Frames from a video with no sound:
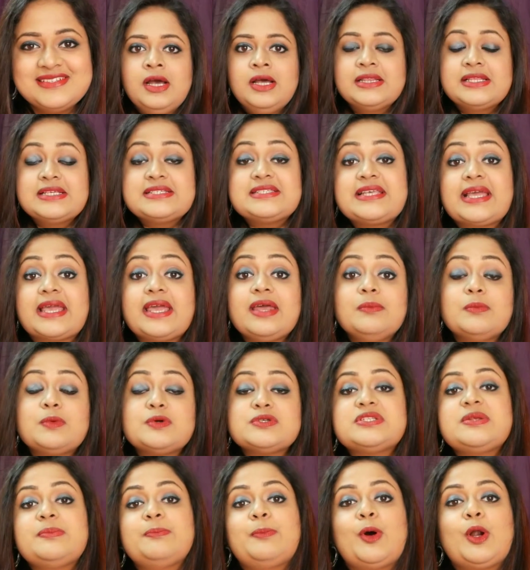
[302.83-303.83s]
The second
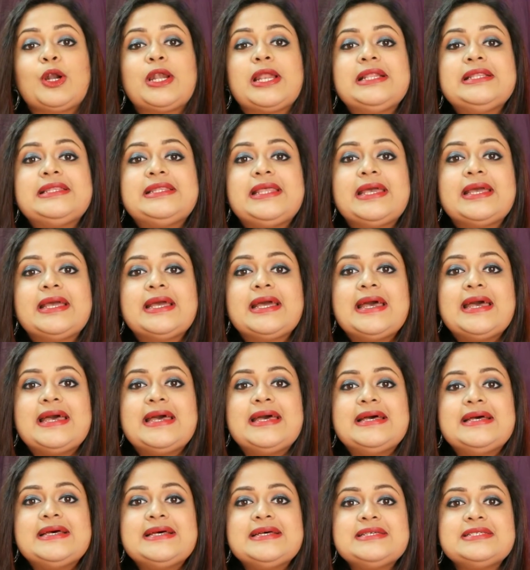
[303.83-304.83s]
most important thing
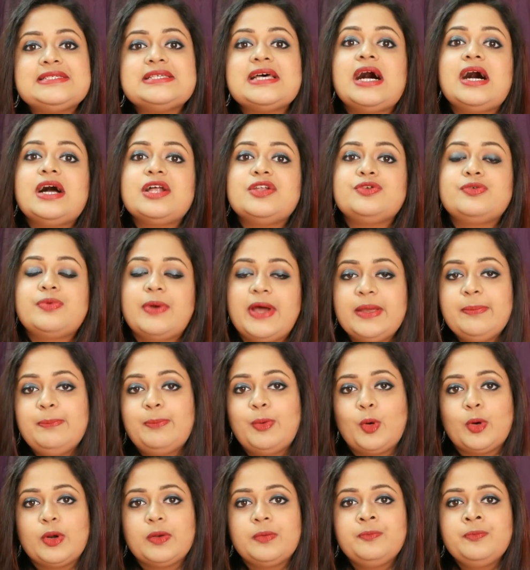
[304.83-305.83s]
is a
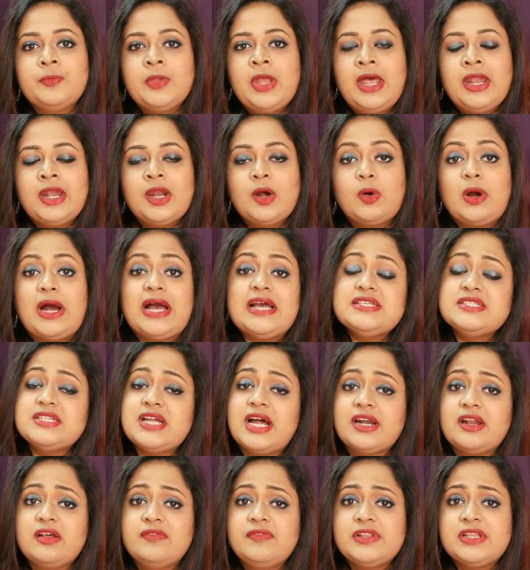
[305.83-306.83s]
tripod. Now I
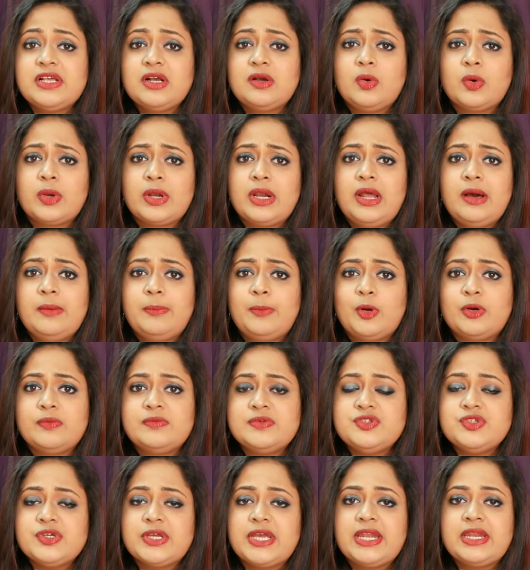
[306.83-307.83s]
started with a Gorilla pod
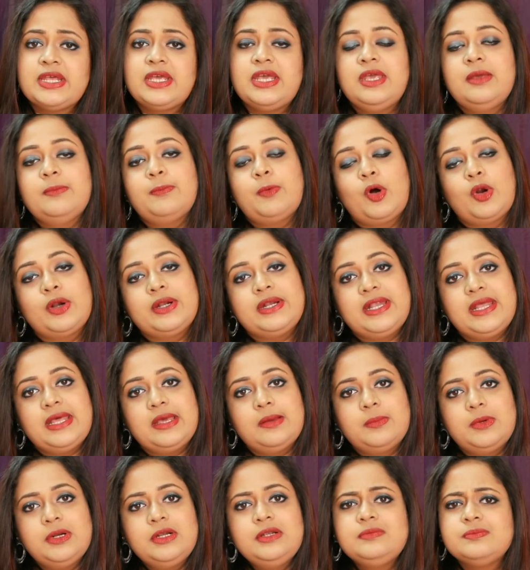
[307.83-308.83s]
which you can keep on
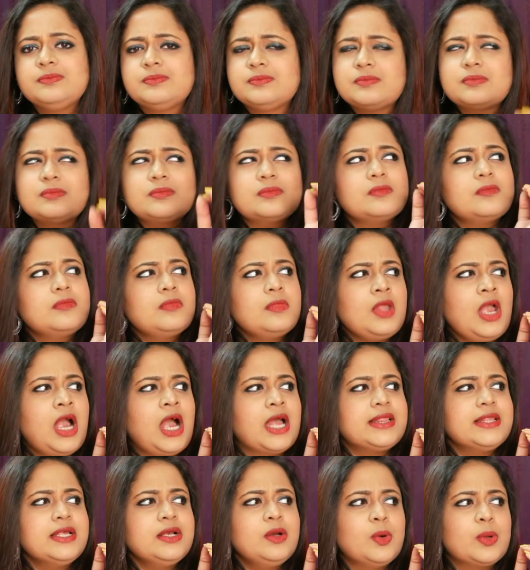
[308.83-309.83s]
table.
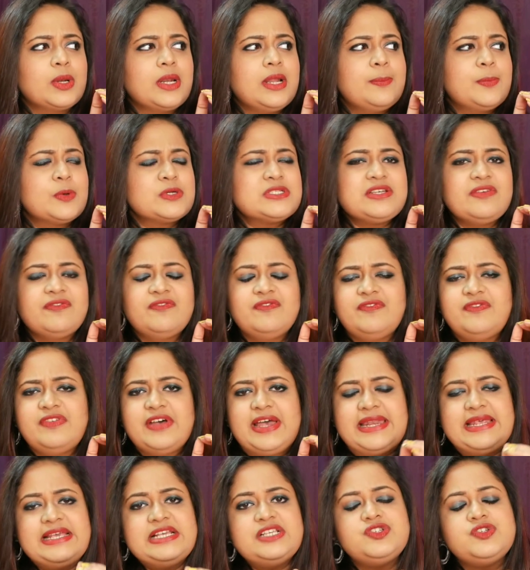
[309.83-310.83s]
I think Gorilla pods are
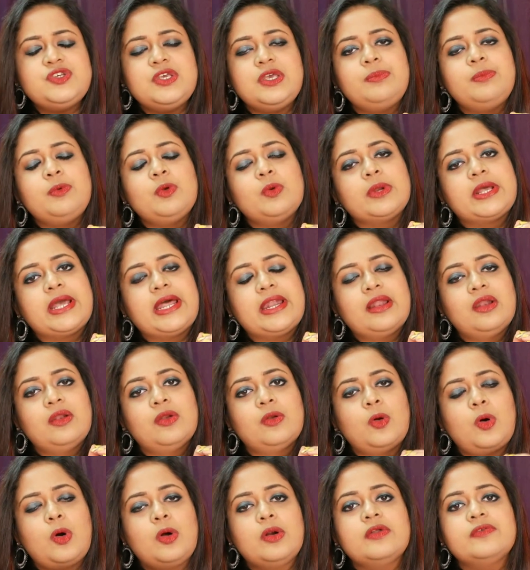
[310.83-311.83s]
very cheap. You'll get a
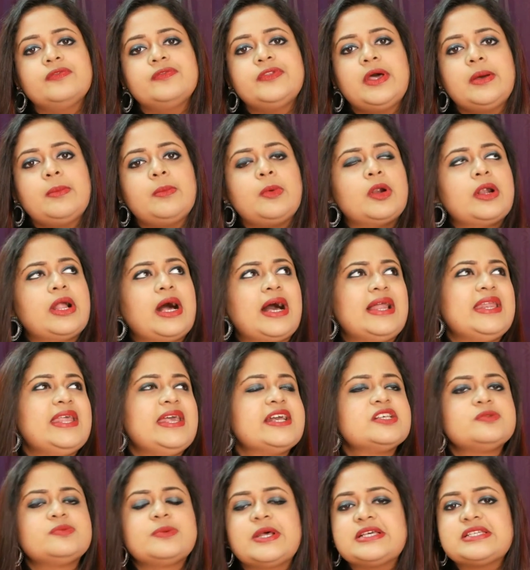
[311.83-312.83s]
lot of them on
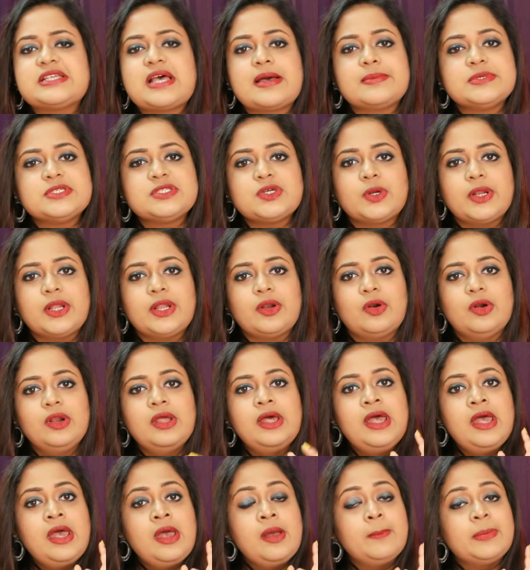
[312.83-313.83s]
AliExpress, Amazon and all.
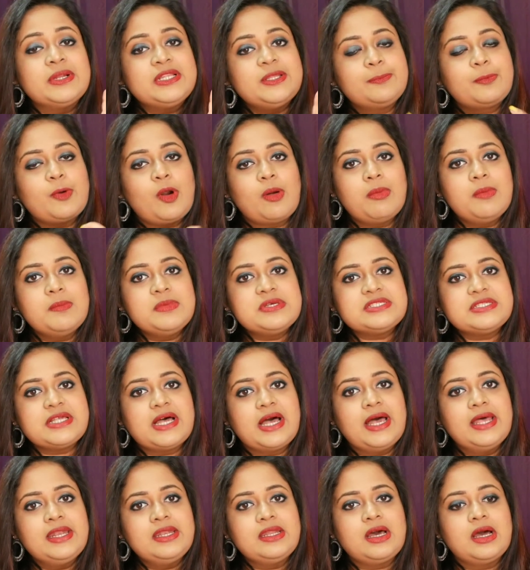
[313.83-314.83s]
But the problem is
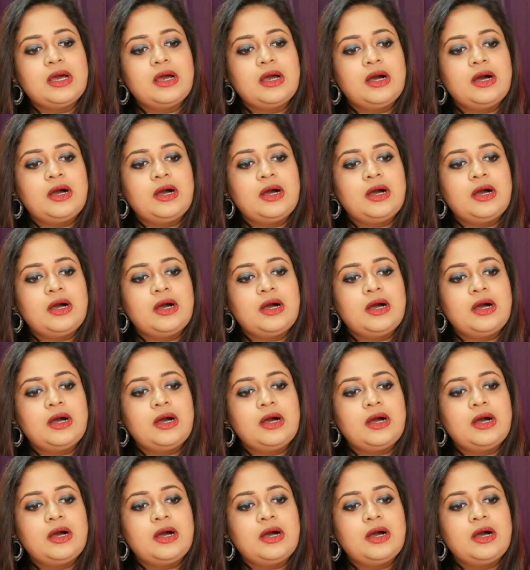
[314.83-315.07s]
that